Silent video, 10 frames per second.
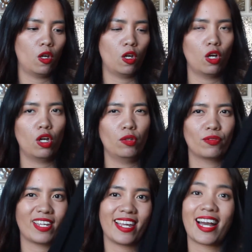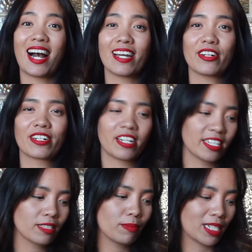of a higher
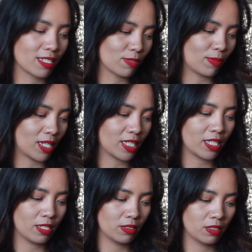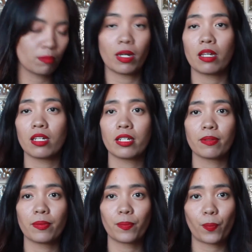cut because my
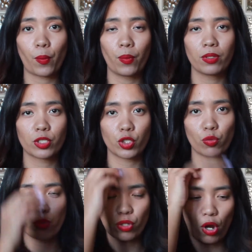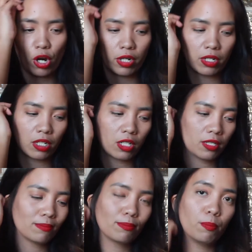pole shoes are
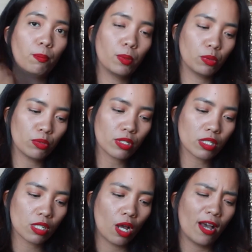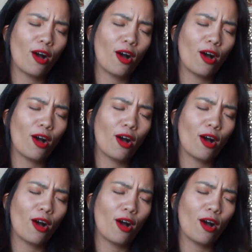boots.